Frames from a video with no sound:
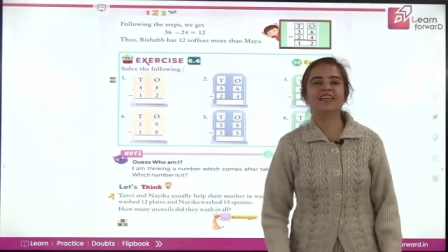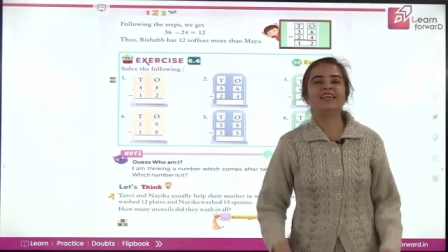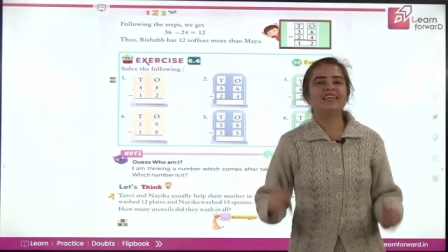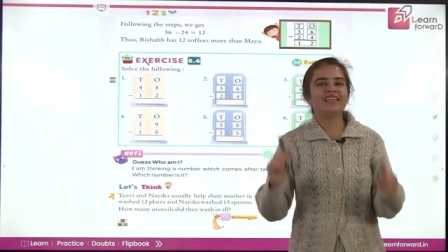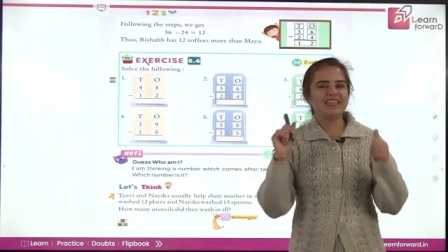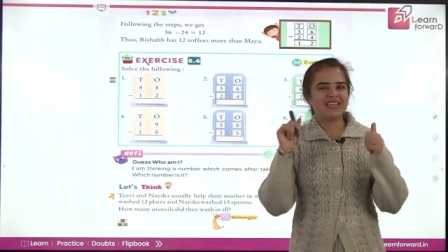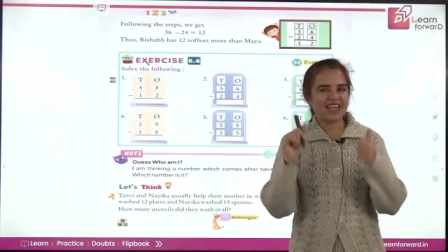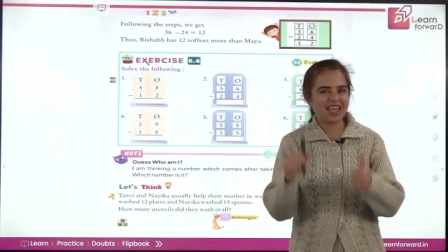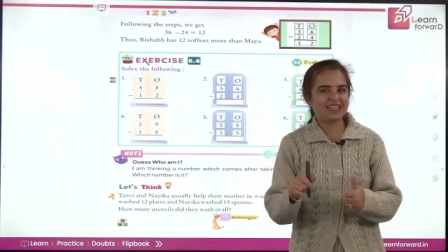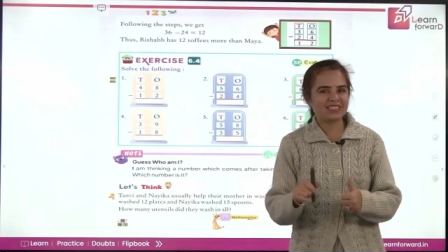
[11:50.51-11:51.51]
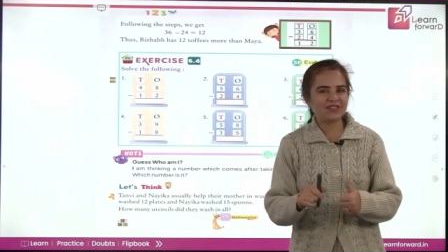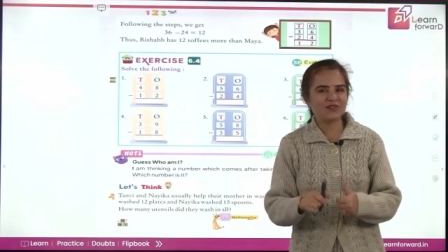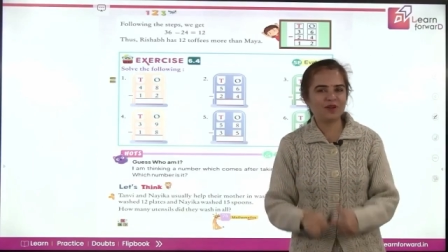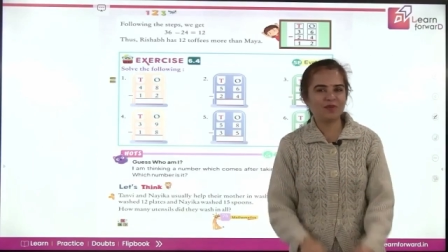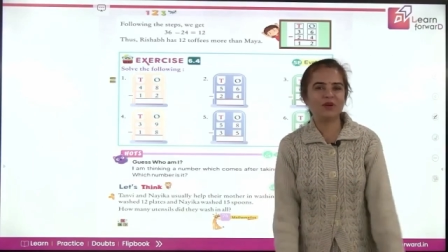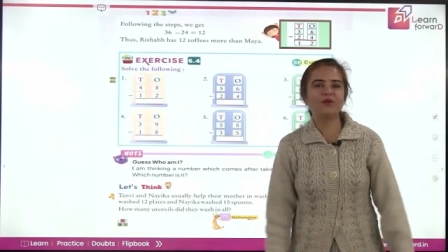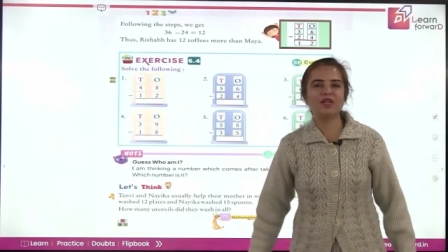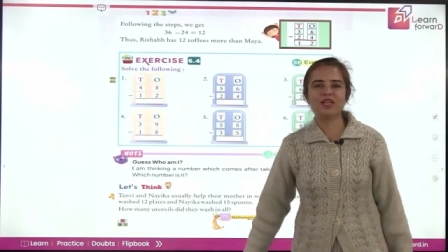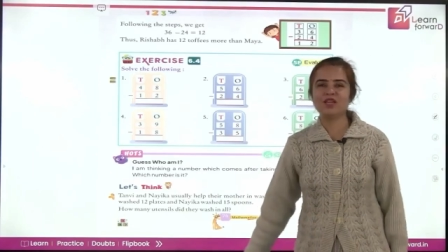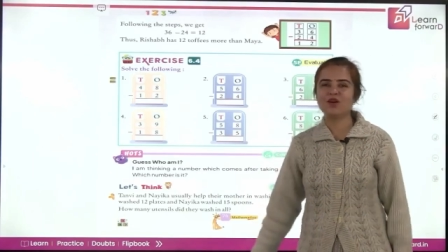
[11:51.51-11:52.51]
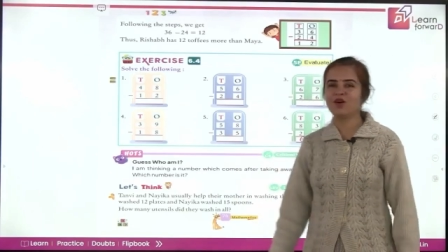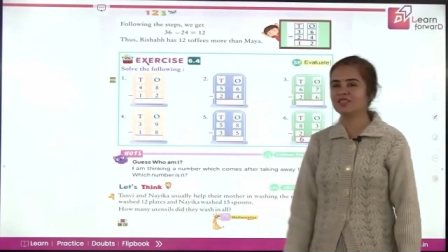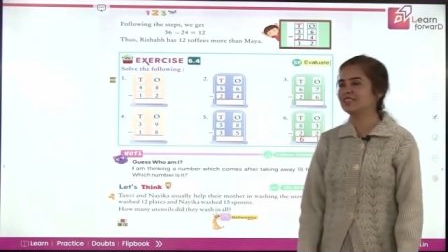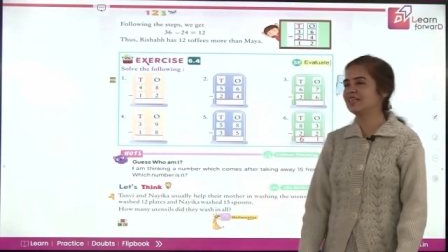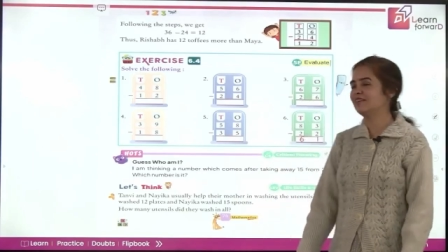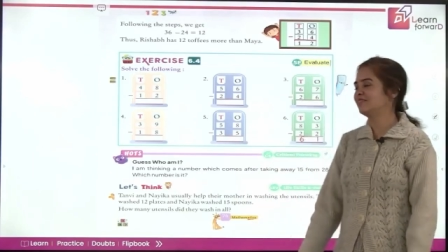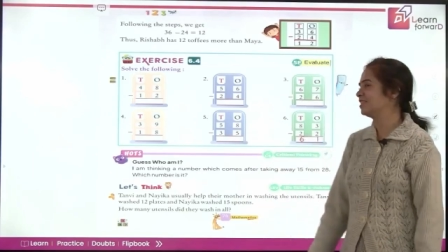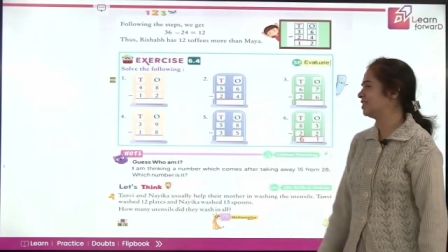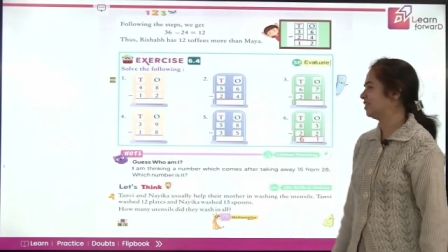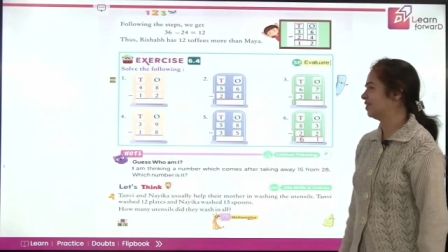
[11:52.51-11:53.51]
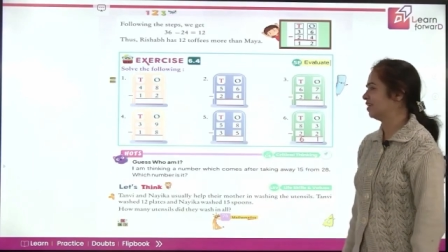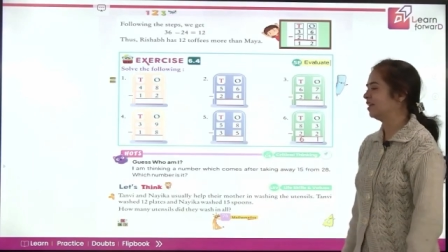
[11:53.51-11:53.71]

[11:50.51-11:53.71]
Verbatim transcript: yes, you will be doing yourselves, children.